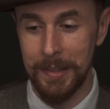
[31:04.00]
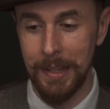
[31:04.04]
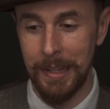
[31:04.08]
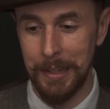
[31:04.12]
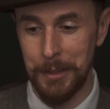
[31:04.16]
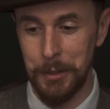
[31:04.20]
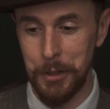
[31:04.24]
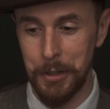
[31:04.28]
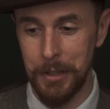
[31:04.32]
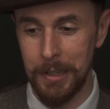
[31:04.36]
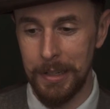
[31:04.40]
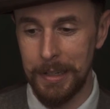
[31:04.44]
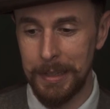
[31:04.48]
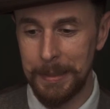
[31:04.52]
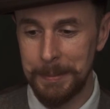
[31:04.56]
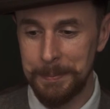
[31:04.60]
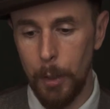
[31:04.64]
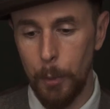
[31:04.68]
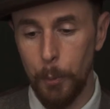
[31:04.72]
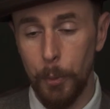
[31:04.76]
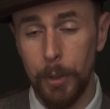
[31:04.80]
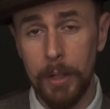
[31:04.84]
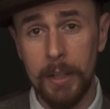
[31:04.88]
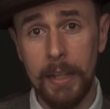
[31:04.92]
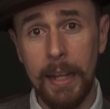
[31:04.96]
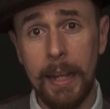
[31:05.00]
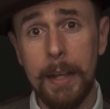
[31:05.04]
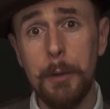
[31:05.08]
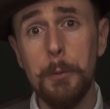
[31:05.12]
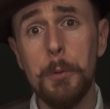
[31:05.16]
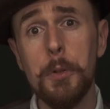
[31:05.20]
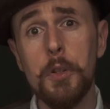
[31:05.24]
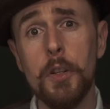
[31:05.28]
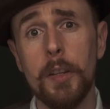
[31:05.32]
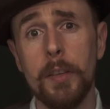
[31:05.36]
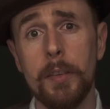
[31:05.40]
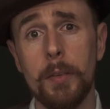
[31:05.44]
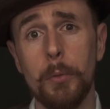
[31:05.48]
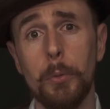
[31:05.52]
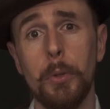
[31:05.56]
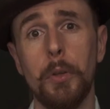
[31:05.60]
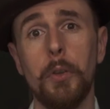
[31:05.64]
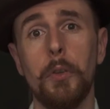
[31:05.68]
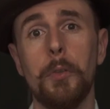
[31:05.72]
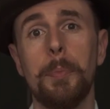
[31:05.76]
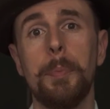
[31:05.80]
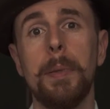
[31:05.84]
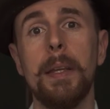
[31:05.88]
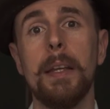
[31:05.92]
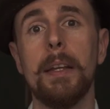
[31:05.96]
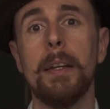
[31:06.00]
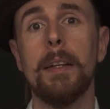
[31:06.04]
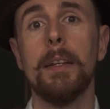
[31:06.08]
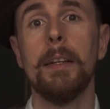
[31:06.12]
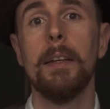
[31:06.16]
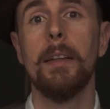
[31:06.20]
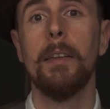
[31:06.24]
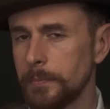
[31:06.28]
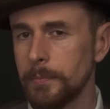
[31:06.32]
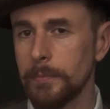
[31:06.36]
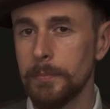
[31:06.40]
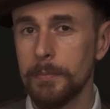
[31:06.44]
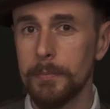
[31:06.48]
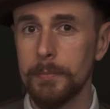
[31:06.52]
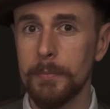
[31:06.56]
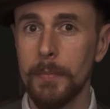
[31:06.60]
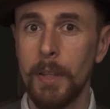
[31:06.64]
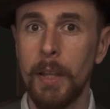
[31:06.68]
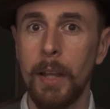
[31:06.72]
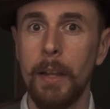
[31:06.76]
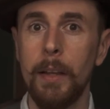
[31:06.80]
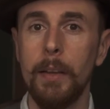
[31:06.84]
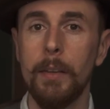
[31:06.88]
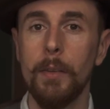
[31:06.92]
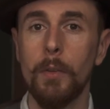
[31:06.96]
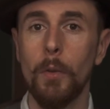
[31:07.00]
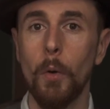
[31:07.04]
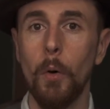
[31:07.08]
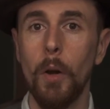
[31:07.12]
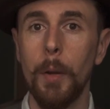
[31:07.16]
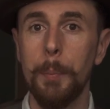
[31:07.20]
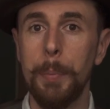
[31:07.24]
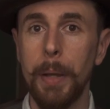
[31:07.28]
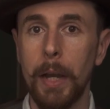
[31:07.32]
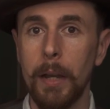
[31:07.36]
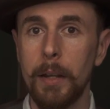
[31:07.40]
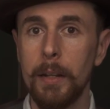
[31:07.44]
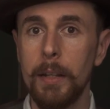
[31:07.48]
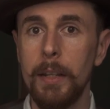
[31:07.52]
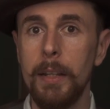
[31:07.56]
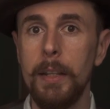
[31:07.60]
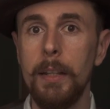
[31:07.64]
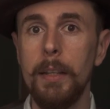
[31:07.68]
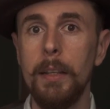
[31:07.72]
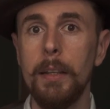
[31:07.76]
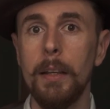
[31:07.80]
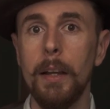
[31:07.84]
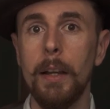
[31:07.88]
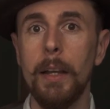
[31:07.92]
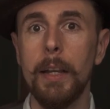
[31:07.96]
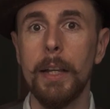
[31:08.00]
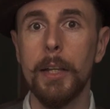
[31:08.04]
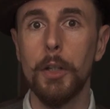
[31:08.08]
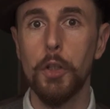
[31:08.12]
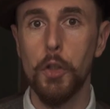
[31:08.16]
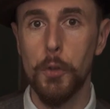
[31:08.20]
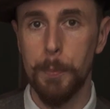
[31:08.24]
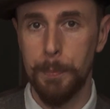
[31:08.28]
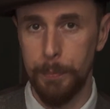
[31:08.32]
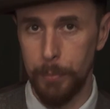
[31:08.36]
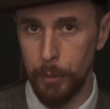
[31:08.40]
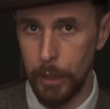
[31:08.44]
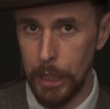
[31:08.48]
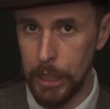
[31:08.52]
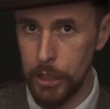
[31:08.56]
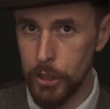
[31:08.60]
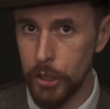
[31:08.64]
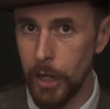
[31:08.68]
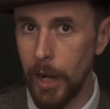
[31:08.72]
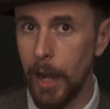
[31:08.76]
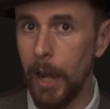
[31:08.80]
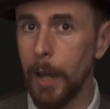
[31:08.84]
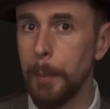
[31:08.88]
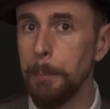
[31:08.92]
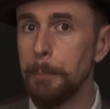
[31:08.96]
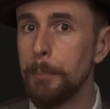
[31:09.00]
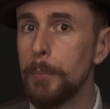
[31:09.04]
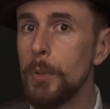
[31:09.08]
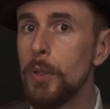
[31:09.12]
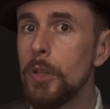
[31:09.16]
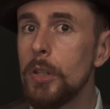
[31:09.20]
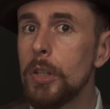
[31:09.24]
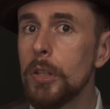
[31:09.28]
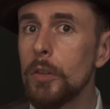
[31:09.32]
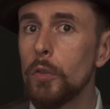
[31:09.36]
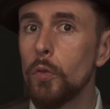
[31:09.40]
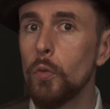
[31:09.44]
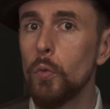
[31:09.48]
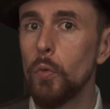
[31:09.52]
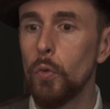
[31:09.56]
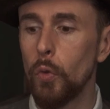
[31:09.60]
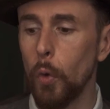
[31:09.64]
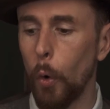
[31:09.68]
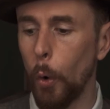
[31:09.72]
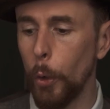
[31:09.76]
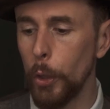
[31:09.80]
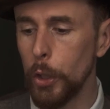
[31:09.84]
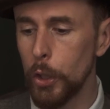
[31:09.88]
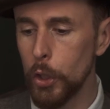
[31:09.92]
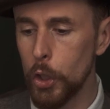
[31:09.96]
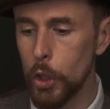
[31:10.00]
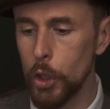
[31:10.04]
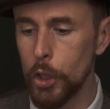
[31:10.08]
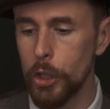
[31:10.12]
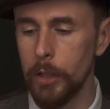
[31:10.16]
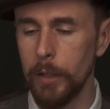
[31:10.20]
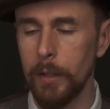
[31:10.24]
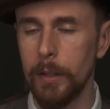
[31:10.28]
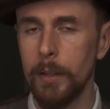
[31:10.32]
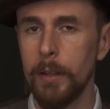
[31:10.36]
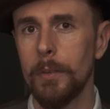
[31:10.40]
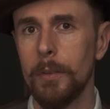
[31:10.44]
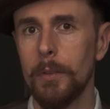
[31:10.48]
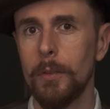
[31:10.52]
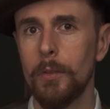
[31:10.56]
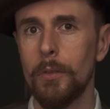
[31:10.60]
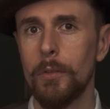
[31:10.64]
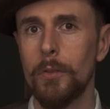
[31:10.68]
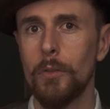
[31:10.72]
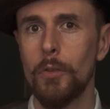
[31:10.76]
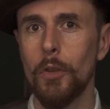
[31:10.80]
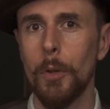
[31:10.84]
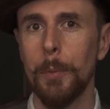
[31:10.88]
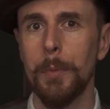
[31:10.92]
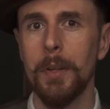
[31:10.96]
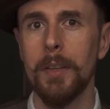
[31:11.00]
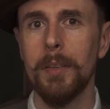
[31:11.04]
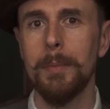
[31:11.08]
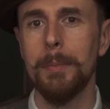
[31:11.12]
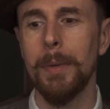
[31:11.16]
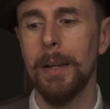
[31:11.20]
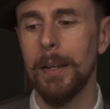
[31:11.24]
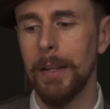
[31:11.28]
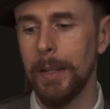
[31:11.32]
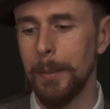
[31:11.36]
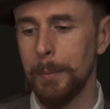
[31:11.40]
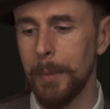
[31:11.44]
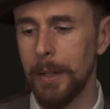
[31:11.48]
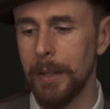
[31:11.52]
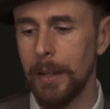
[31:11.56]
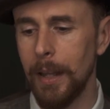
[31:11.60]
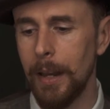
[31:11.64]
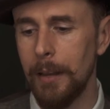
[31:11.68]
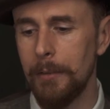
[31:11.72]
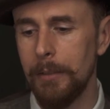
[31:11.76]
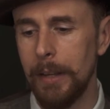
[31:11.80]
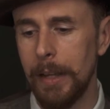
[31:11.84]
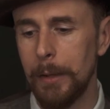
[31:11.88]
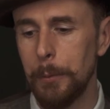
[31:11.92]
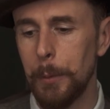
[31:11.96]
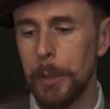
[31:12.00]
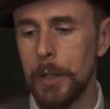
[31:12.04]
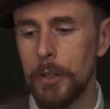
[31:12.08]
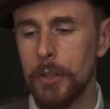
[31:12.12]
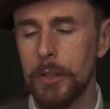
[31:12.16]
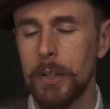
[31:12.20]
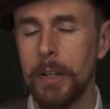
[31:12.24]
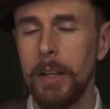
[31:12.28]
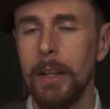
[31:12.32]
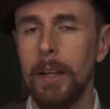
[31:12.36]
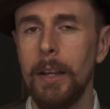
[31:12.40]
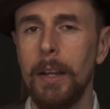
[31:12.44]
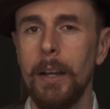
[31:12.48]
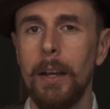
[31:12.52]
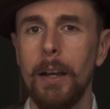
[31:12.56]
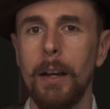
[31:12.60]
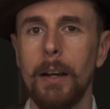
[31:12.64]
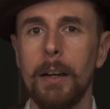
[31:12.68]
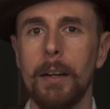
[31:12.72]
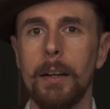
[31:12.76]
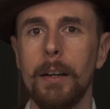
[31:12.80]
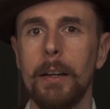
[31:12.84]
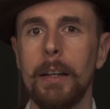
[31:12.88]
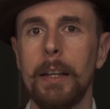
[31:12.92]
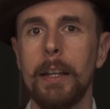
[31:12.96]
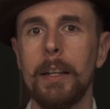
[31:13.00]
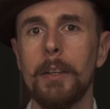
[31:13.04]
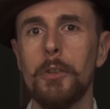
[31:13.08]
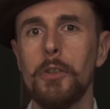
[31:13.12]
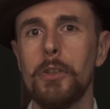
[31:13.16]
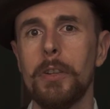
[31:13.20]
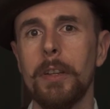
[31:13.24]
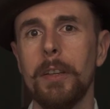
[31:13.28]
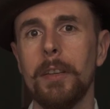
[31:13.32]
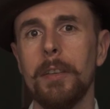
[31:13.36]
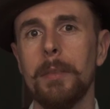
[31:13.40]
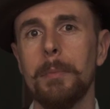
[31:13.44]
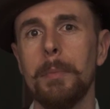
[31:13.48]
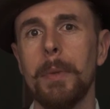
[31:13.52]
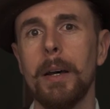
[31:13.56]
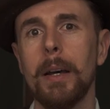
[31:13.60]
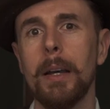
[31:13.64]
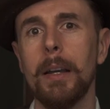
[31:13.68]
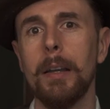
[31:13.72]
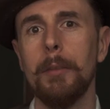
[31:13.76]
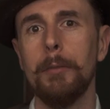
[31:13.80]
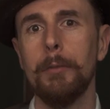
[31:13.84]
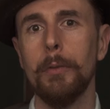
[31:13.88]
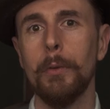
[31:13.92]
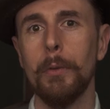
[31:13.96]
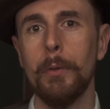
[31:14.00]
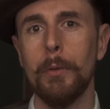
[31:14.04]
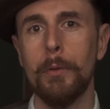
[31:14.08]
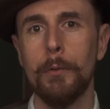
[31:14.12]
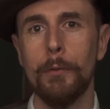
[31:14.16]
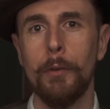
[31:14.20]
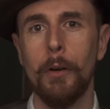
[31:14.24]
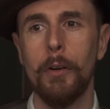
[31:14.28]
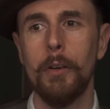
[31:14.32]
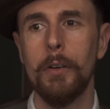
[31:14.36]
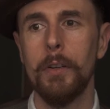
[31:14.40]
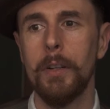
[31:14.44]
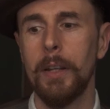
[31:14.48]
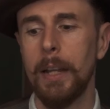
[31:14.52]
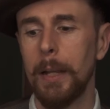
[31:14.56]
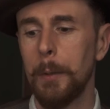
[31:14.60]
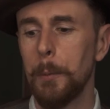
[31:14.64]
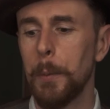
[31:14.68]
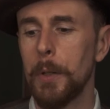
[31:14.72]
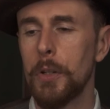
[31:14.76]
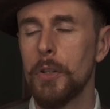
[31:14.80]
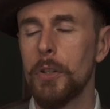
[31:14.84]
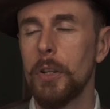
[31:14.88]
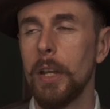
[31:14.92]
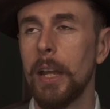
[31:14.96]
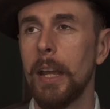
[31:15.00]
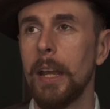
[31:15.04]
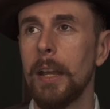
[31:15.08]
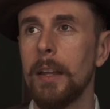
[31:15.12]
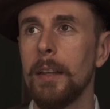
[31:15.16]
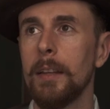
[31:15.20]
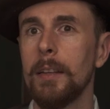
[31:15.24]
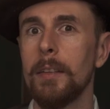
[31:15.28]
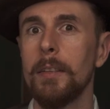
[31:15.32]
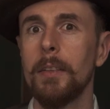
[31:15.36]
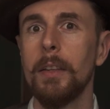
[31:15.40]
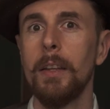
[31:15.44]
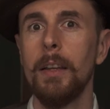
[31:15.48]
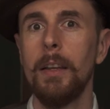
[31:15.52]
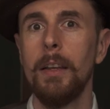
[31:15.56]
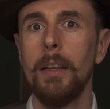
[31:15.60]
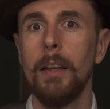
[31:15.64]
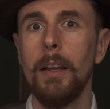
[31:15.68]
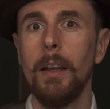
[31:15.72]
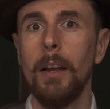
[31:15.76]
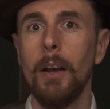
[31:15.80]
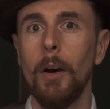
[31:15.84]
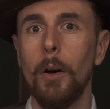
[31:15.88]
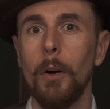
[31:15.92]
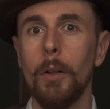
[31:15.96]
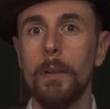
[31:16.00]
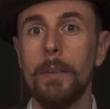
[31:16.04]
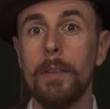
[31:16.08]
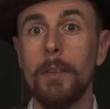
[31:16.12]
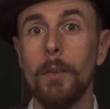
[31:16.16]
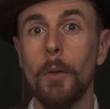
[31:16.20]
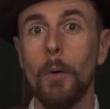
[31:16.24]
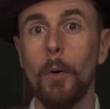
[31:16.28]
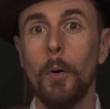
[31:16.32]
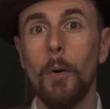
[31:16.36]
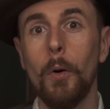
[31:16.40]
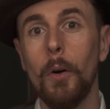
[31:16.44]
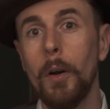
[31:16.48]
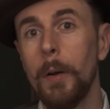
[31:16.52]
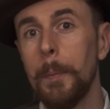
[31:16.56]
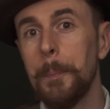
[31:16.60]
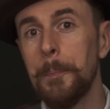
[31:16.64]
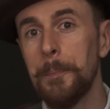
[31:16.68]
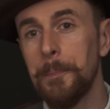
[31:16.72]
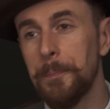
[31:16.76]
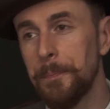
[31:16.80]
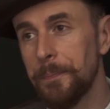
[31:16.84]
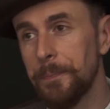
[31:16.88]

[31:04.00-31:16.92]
section. What languages do you speak? So apparently ich spreche ein bisschen Deutsch. German is my native language. English is my first foreign language, and also